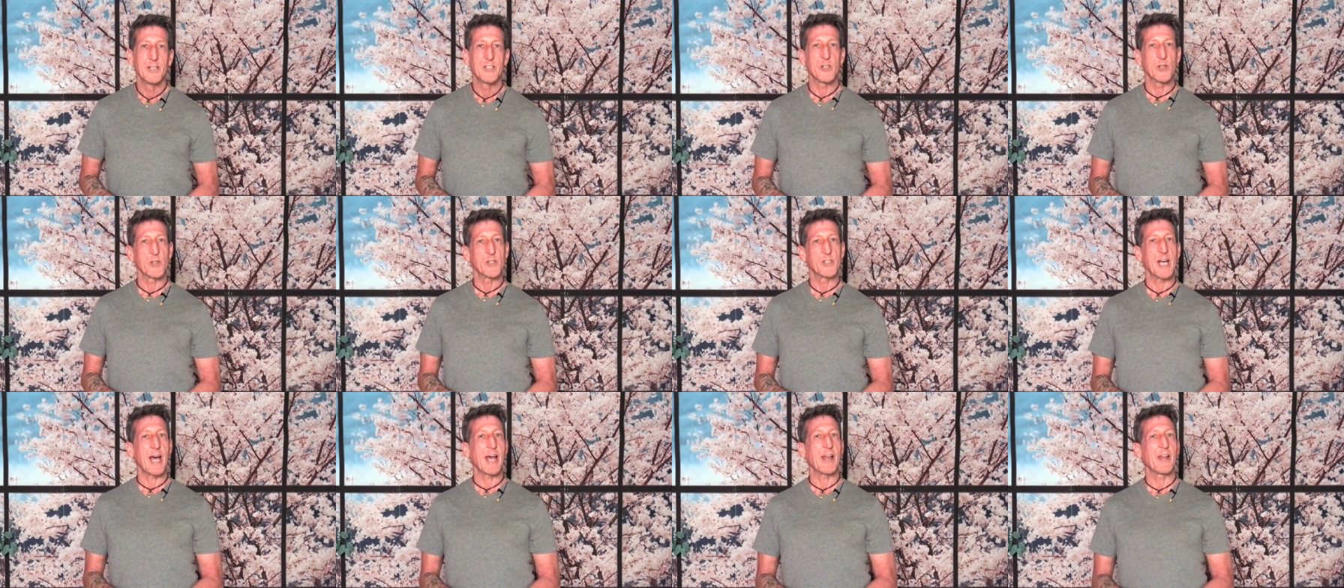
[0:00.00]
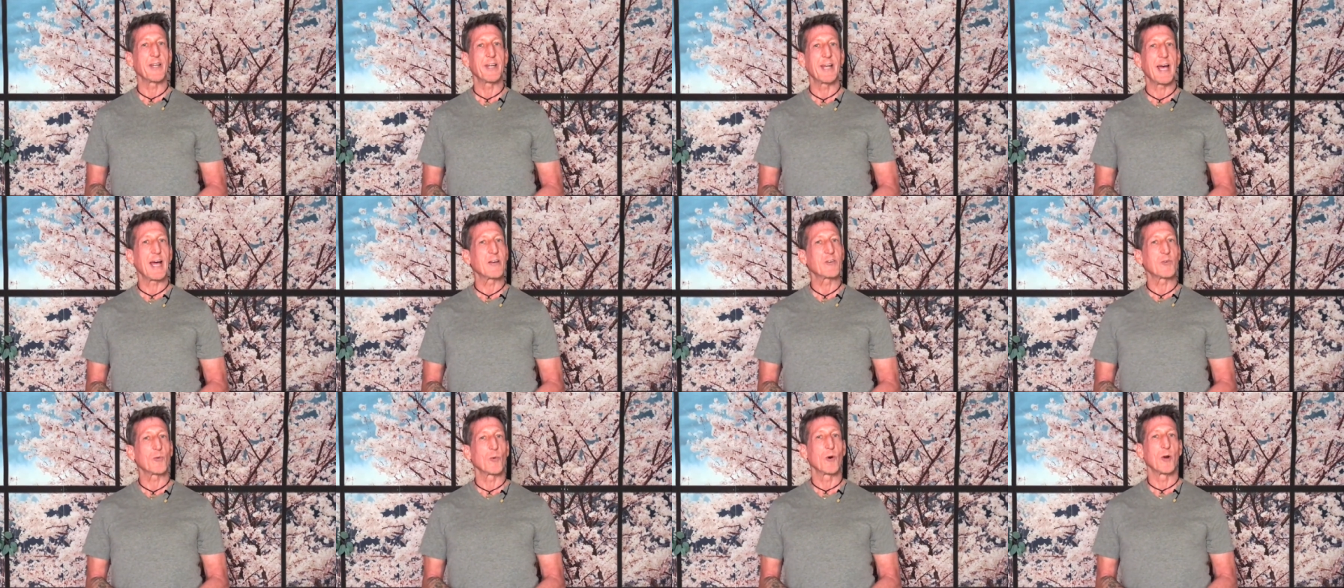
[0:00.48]
So Silent
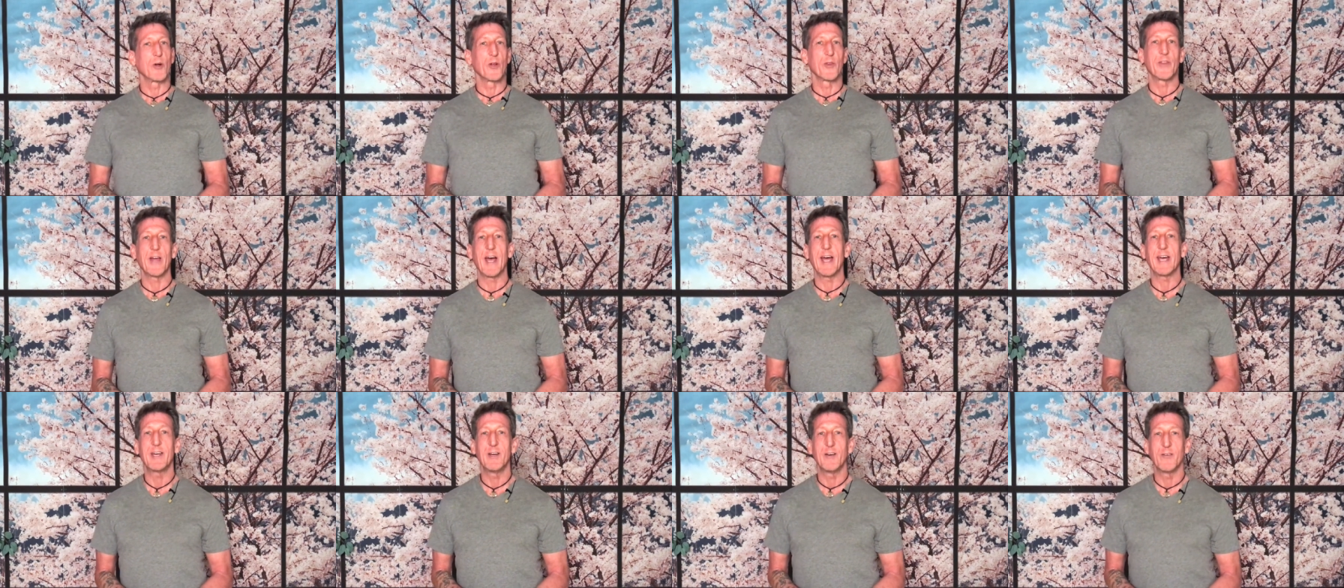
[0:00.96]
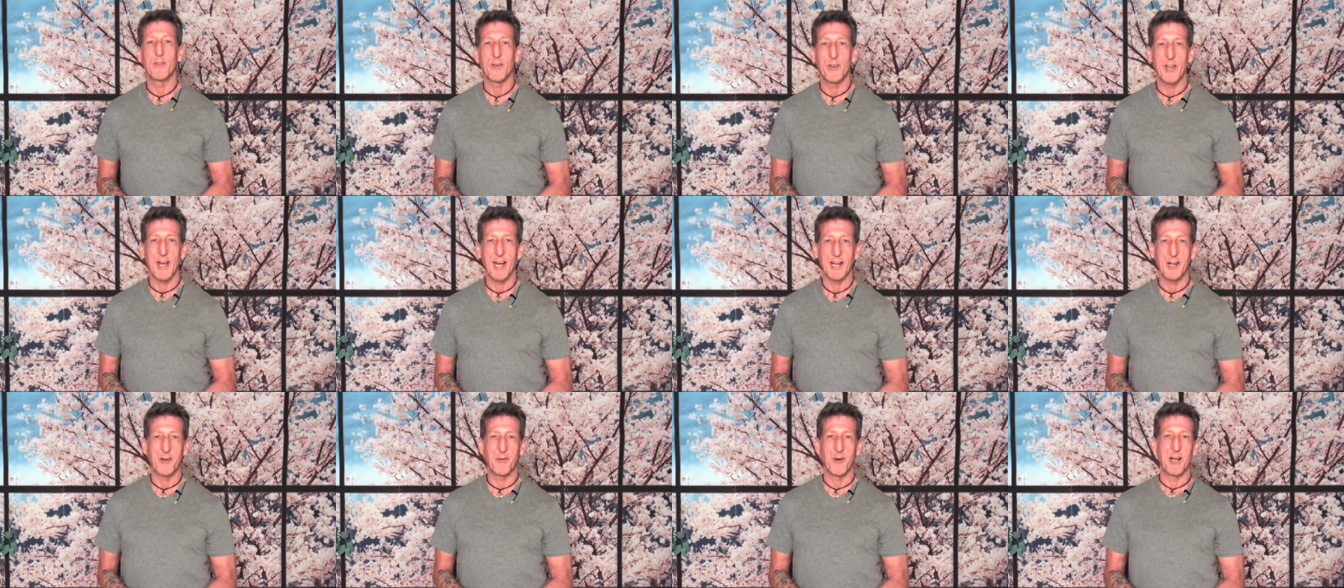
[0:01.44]
X World, thank you for
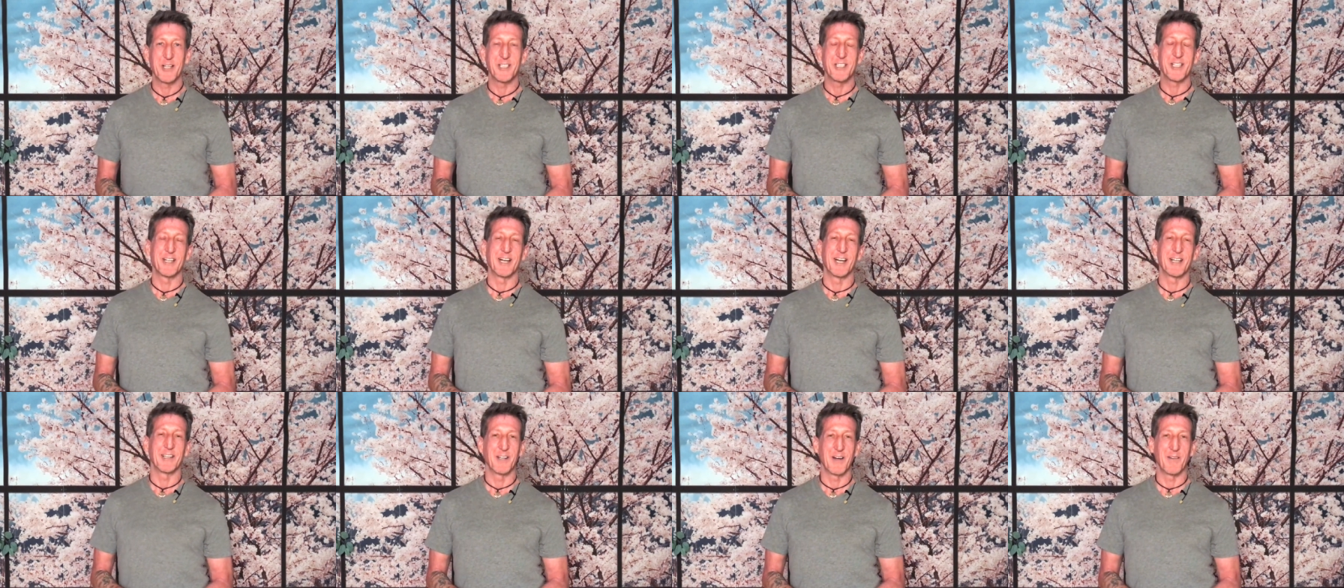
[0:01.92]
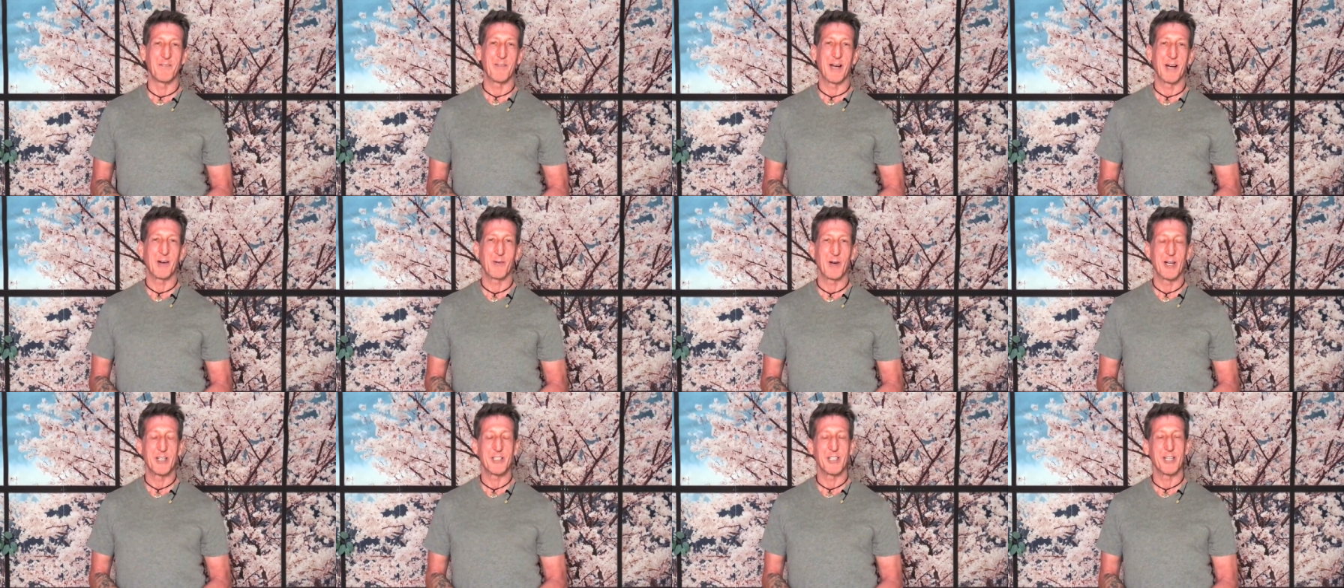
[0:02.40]
that question. I love that
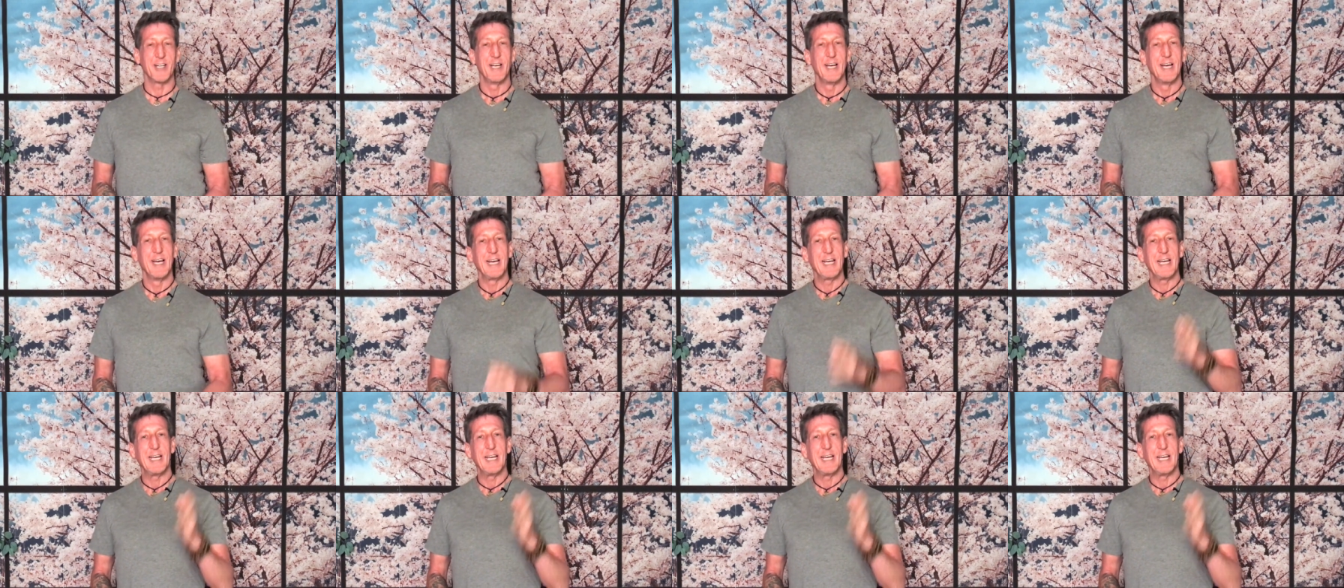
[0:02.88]
question.